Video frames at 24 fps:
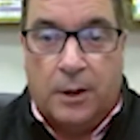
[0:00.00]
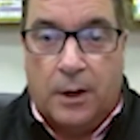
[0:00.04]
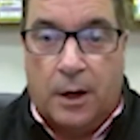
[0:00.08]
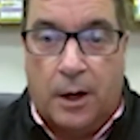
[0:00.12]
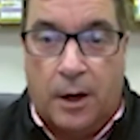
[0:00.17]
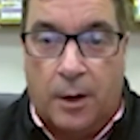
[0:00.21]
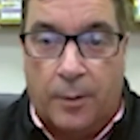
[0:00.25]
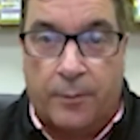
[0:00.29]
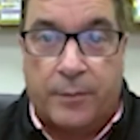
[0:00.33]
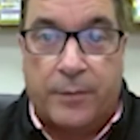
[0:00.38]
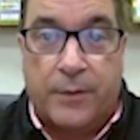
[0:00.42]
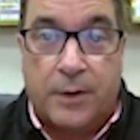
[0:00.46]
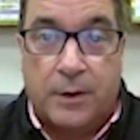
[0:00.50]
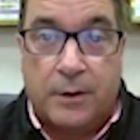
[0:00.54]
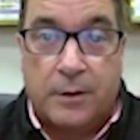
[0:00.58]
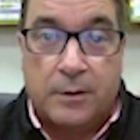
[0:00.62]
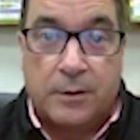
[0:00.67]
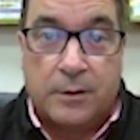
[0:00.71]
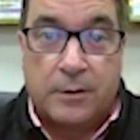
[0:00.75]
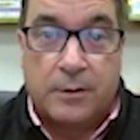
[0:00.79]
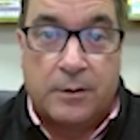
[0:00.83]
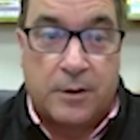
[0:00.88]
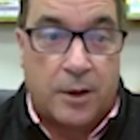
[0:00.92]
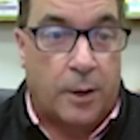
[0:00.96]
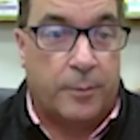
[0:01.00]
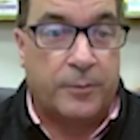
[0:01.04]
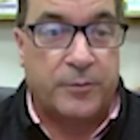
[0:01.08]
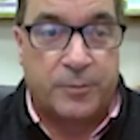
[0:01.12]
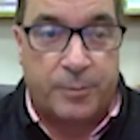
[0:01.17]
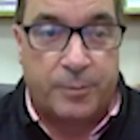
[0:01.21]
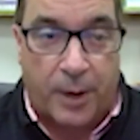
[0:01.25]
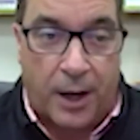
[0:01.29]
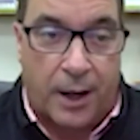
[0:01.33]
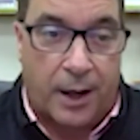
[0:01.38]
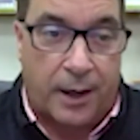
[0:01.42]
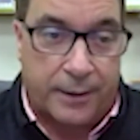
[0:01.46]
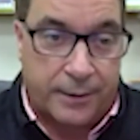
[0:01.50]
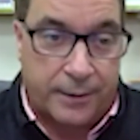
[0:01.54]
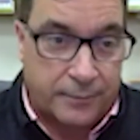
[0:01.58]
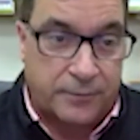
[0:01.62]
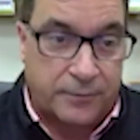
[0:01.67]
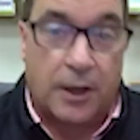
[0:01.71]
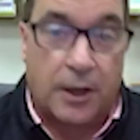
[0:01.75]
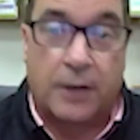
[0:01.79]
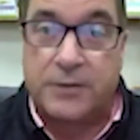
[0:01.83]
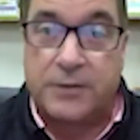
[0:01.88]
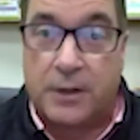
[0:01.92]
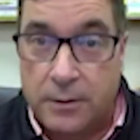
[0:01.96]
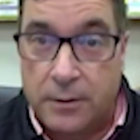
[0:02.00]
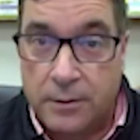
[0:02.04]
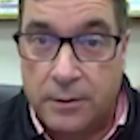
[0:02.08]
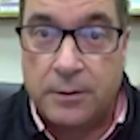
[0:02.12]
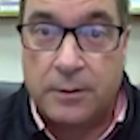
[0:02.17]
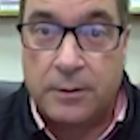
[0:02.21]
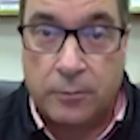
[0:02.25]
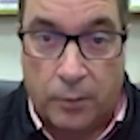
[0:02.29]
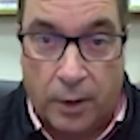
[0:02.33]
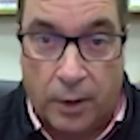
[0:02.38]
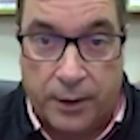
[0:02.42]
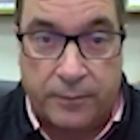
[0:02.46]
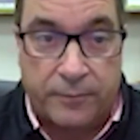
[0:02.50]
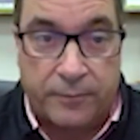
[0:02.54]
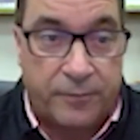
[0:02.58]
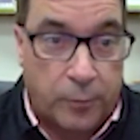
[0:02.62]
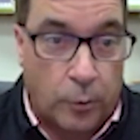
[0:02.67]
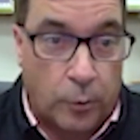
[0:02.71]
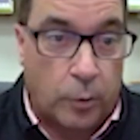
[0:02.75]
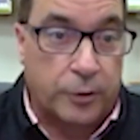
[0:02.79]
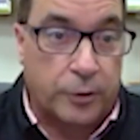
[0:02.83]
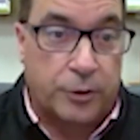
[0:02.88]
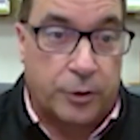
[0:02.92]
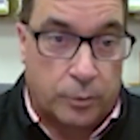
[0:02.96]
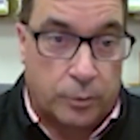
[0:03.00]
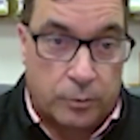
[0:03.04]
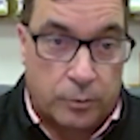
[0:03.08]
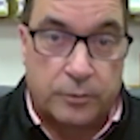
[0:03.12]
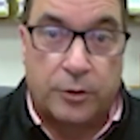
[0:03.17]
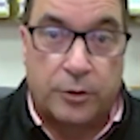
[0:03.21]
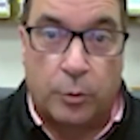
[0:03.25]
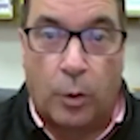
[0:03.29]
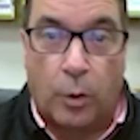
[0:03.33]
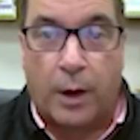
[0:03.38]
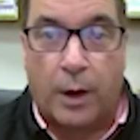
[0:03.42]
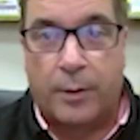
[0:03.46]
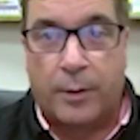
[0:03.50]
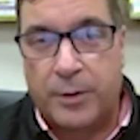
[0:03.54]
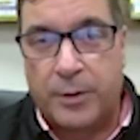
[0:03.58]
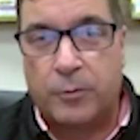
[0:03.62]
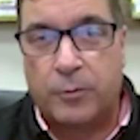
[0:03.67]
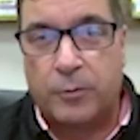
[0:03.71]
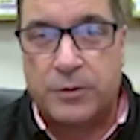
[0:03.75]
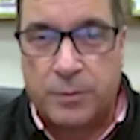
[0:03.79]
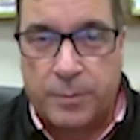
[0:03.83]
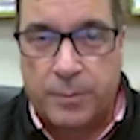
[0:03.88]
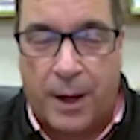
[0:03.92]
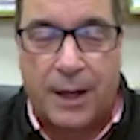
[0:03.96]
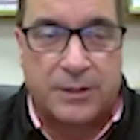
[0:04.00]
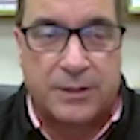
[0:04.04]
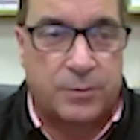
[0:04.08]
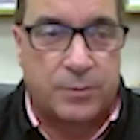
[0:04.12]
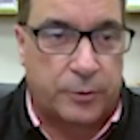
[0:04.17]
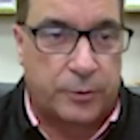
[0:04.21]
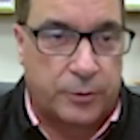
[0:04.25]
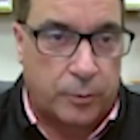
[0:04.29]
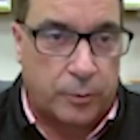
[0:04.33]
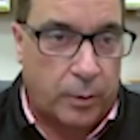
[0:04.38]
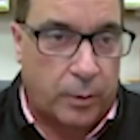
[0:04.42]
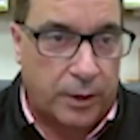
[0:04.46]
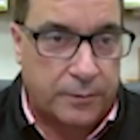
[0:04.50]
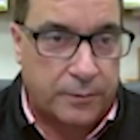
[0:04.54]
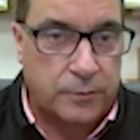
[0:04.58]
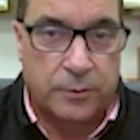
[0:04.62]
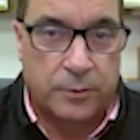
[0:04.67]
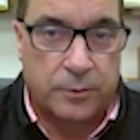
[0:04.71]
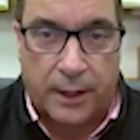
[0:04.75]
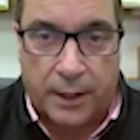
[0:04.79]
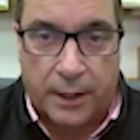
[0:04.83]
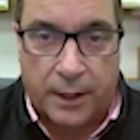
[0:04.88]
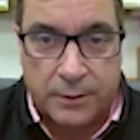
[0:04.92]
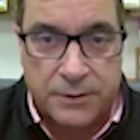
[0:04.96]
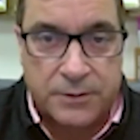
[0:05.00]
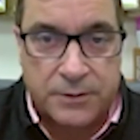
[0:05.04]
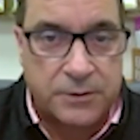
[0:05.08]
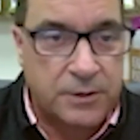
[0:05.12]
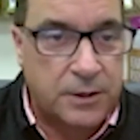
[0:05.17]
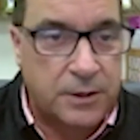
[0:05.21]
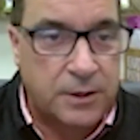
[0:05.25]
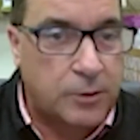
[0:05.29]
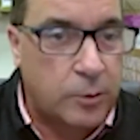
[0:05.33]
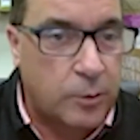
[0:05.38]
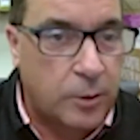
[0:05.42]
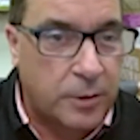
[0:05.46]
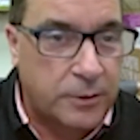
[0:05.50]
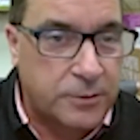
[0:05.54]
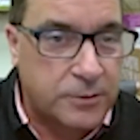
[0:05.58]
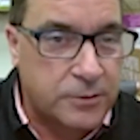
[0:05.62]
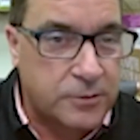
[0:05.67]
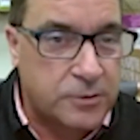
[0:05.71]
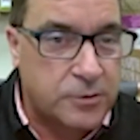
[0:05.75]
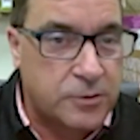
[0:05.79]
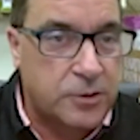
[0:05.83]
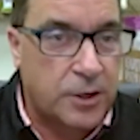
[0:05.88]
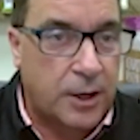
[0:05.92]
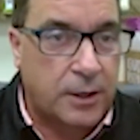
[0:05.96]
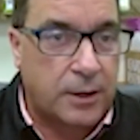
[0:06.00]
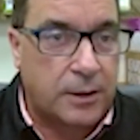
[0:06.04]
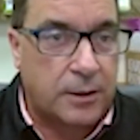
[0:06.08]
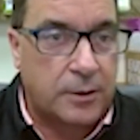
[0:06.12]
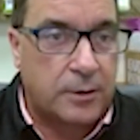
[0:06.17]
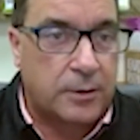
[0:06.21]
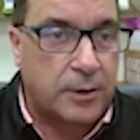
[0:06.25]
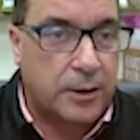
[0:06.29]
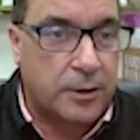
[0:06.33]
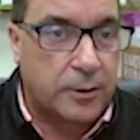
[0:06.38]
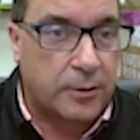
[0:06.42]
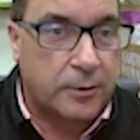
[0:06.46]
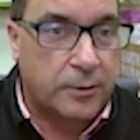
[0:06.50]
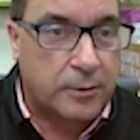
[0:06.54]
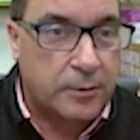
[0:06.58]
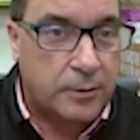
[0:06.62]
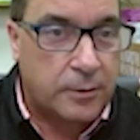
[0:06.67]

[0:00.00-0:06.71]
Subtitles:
comes by and does it, right, for you. You want to be responsible and you want to do that. Let's see who else is checking in here.